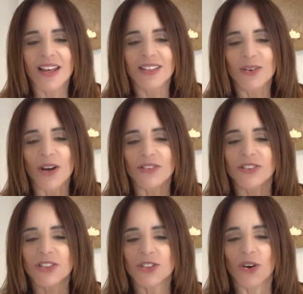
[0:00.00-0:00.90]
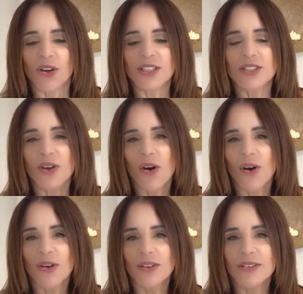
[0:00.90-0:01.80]
You have the choice
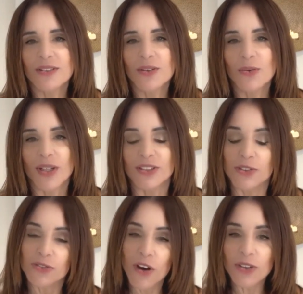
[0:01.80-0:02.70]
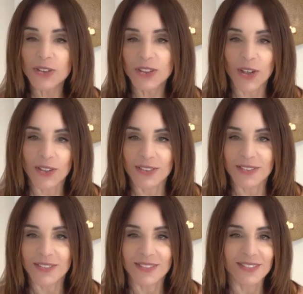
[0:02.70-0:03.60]
on what you focus
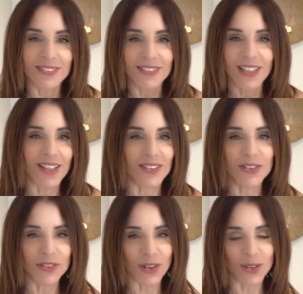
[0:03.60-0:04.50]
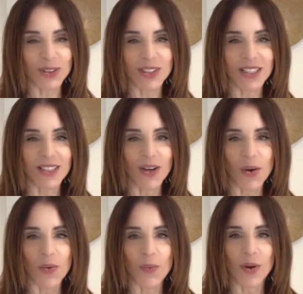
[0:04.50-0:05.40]
on. Are you focusing
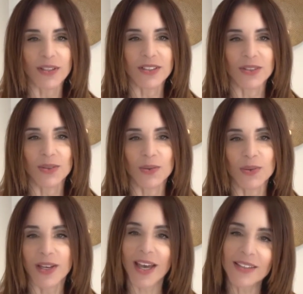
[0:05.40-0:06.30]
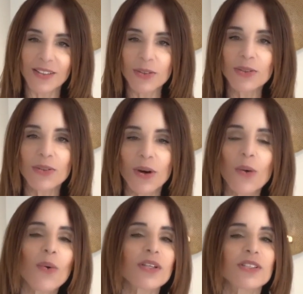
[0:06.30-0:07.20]
on what you can do or
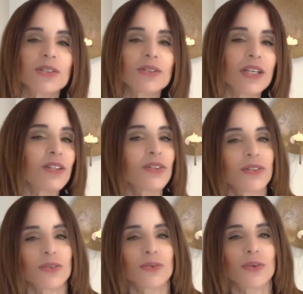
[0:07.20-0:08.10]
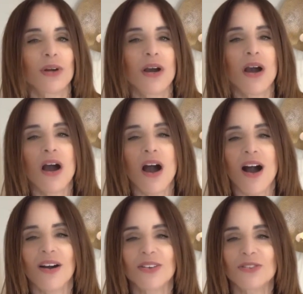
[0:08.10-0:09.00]
what you cannot do?
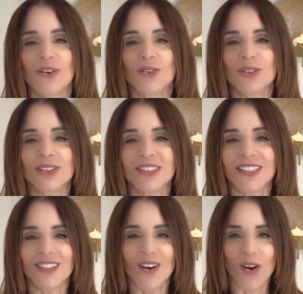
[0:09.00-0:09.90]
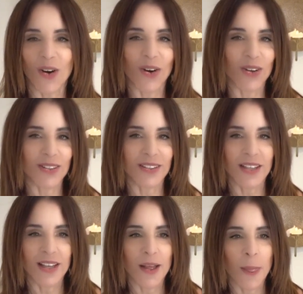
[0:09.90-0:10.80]
Are you focusing on
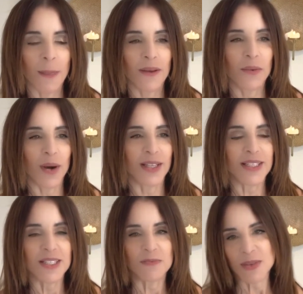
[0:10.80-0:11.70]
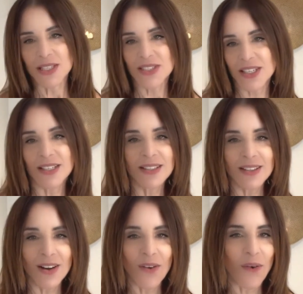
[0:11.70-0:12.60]
what is
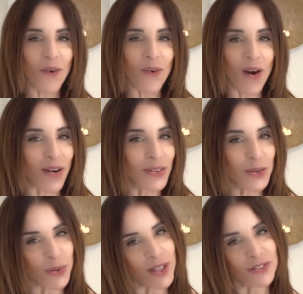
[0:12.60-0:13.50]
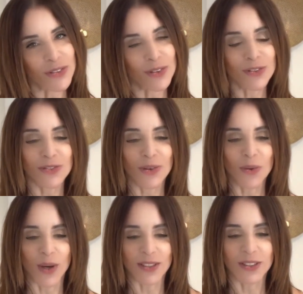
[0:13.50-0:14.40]
missing or are you grateful for
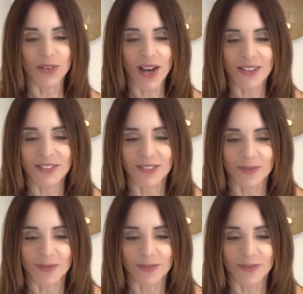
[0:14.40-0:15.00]
what you have?